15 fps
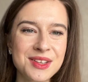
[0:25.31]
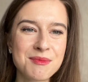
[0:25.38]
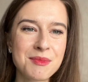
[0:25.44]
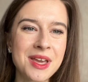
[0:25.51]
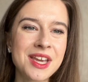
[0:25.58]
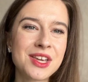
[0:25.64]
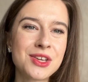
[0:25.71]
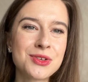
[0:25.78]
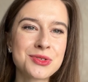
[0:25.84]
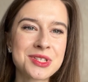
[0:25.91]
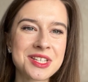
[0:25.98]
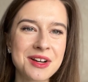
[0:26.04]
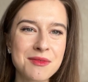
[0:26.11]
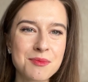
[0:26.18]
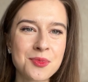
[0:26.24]
make you
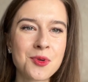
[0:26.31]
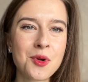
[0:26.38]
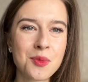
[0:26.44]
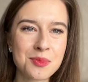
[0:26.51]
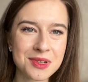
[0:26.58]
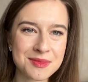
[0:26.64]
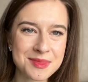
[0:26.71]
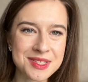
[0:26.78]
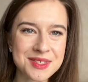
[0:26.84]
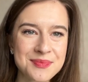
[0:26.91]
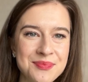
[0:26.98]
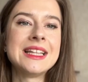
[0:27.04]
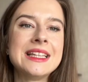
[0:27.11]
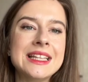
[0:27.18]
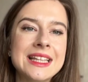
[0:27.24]
some problems.
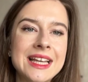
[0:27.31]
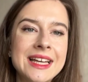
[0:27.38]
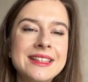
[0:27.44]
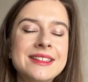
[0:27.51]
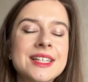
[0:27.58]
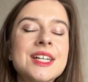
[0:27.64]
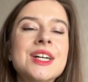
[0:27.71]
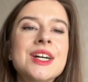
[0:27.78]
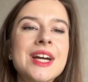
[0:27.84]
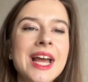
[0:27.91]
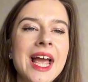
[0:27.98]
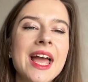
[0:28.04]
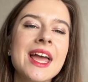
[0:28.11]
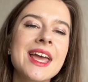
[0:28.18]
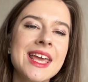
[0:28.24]
Letter
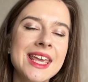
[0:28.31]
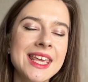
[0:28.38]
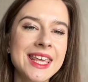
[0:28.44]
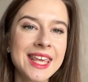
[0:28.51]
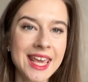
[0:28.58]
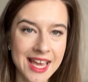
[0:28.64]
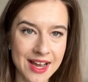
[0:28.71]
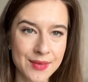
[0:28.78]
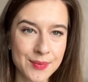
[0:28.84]
E.